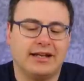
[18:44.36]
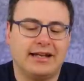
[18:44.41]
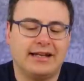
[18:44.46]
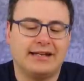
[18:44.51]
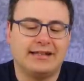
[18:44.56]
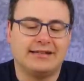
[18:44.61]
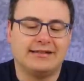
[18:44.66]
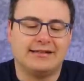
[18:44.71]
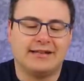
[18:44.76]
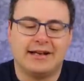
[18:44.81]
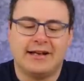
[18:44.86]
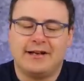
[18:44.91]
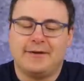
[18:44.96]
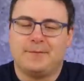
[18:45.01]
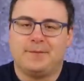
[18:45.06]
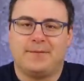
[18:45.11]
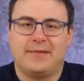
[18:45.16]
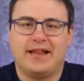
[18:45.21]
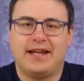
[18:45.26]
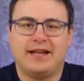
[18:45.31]
is
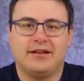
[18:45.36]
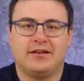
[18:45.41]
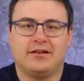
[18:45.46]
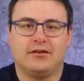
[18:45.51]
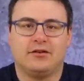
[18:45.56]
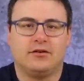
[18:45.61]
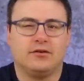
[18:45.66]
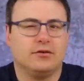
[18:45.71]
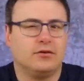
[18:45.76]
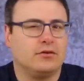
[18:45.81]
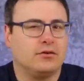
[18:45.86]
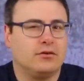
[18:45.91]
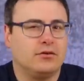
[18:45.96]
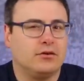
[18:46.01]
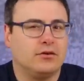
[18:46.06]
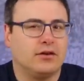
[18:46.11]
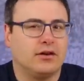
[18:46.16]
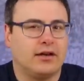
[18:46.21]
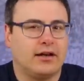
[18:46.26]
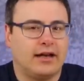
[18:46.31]
that
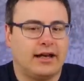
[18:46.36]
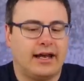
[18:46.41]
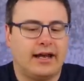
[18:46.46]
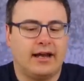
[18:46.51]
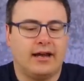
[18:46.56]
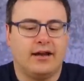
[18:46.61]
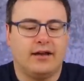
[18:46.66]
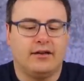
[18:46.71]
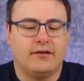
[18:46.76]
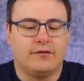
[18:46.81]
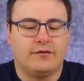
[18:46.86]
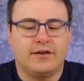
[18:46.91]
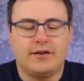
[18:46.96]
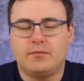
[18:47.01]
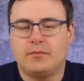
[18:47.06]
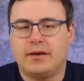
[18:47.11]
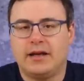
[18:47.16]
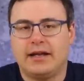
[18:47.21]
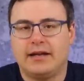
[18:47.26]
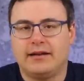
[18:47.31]
Google and
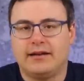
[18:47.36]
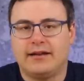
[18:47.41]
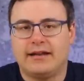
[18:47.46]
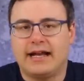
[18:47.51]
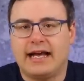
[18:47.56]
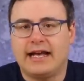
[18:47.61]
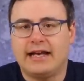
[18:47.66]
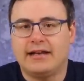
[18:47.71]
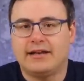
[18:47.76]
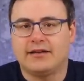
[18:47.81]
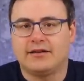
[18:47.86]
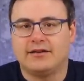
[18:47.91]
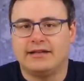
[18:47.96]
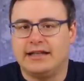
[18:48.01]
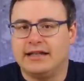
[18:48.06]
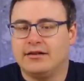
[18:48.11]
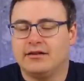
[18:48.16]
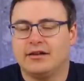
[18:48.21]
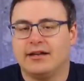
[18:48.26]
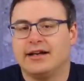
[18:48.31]
Fitbit, that
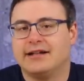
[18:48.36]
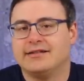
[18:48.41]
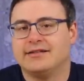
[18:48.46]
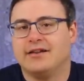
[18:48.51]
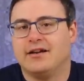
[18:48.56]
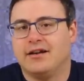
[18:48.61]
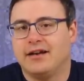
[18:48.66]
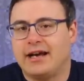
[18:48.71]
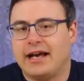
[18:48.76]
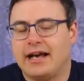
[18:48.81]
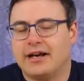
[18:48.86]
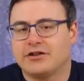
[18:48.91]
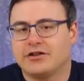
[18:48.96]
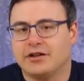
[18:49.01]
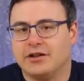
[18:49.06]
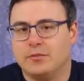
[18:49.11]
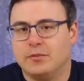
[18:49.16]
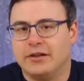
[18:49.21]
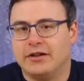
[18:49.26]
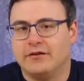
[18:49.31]
deal has not
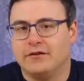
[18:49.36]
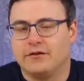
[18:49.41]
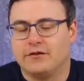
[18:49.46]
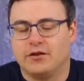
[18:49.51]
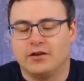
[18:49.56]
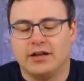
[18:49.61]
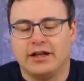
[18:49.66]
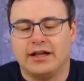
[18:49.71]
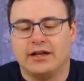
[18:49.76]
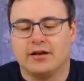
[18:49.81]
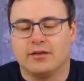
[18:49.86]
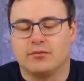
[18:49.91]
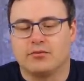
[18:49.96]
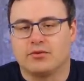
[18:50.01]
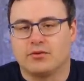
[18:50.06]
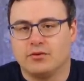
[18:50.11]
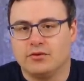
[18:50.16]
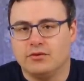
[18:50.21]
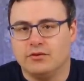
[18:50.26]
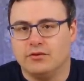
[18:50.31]
actually been fully
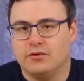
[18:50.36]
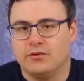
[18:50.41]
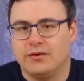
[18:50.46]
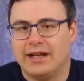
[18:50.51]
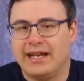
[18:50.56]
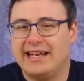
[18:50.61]
approved.